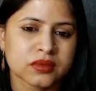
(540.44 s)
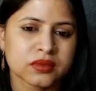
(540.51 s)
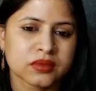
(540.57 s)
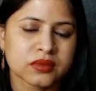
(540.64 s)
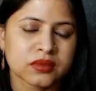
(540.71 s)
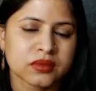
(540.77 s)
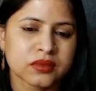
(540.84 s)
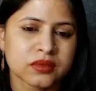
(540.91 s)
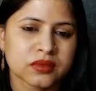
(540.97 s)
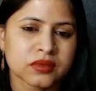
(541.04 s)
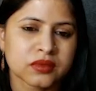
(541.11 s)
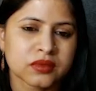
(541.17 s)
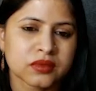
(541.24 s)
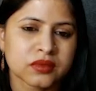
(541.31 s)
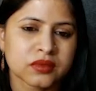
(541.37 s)

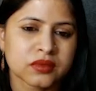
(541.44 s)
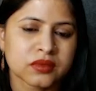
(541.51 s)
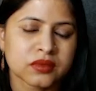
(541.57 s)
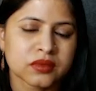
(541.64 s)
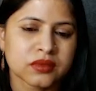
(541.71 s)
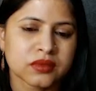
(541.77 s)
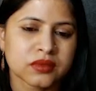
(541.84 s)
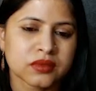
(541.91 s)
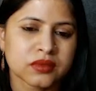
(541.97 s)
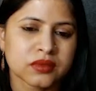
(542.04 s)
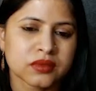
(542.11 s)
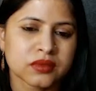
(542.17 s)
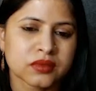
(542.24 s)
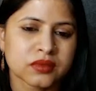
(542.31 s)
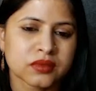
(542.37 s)

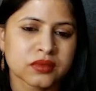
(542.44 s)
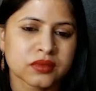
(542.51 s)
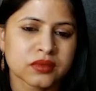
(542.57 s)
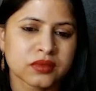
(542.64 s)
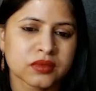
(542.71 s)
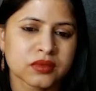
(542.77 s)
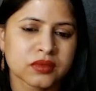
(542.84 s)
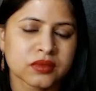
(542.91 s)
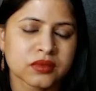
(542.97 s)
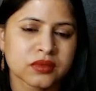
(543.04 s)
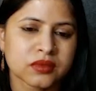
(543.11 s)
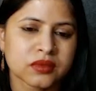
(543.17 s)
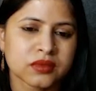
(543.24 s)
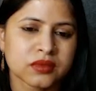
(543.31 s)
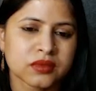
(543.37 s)

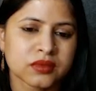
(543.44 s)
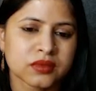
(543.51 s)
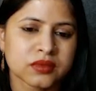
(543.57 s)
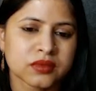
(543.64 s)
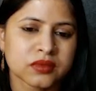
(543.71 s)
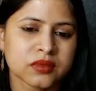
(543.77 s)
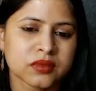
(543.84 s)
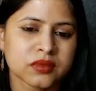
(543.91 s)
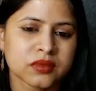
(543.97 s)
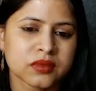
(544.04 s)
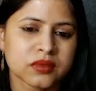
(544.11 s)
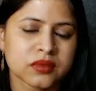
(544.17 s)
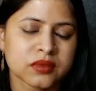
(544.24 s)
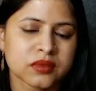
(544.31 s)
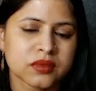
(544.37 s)

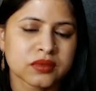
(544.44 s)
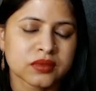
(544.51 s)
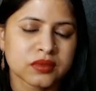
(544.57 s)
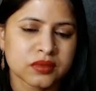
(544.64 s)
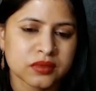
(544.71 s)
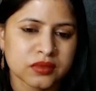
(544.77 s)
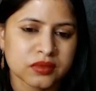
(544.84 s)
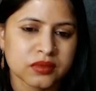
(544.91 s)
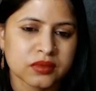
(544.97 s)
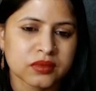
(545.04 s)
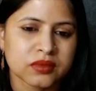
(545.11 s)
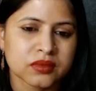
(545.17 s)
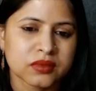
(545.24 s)
This person isn't speaking.